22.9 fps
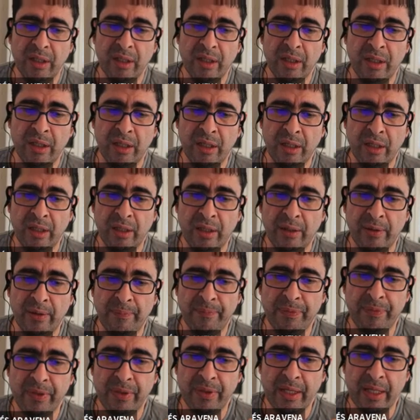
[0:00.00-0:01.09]

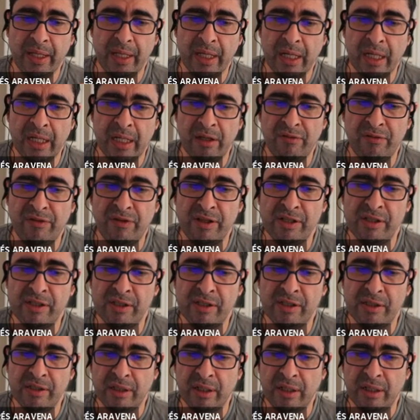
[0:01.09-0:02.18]
And if
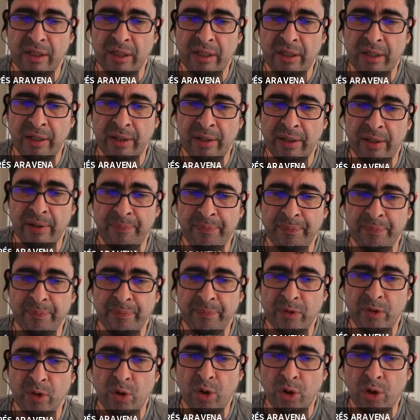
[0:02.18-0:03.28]
it's
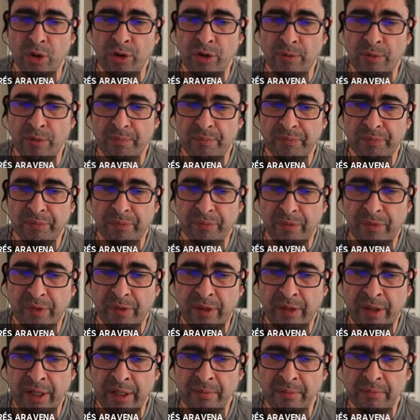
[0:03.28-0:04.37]
odd,
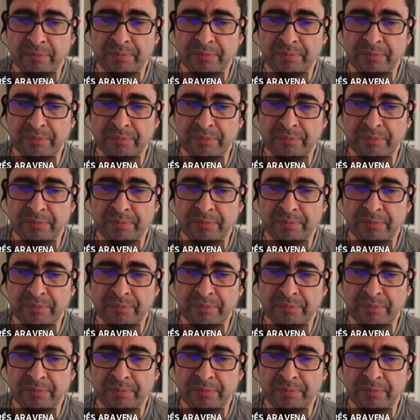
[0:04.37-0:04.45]
then